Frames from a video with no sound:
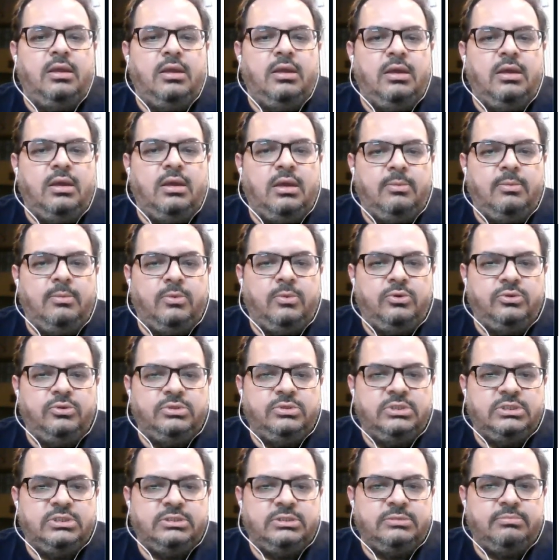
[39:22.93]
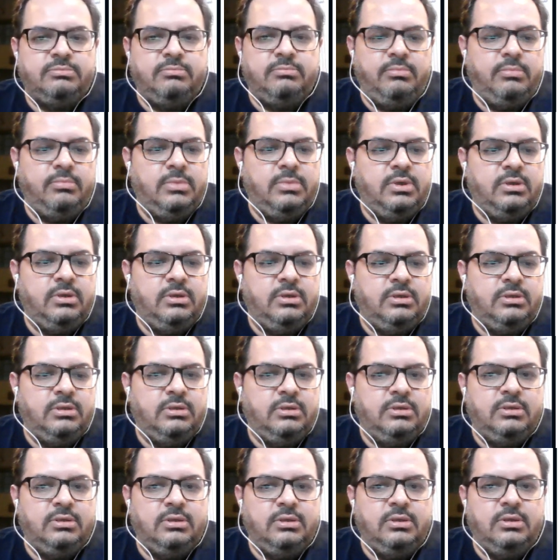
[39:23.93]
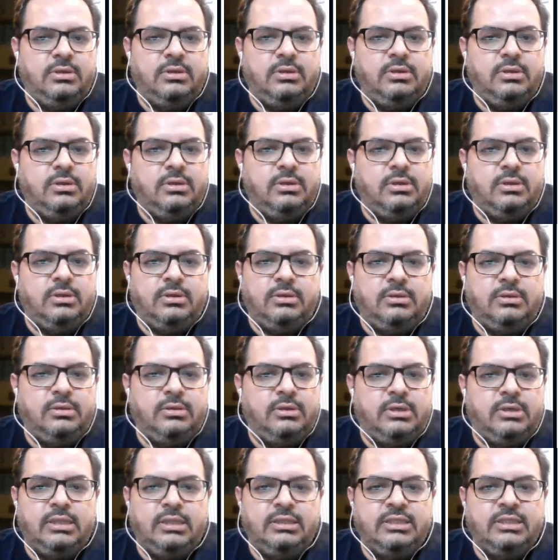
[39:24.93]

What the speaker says: I'm going to just run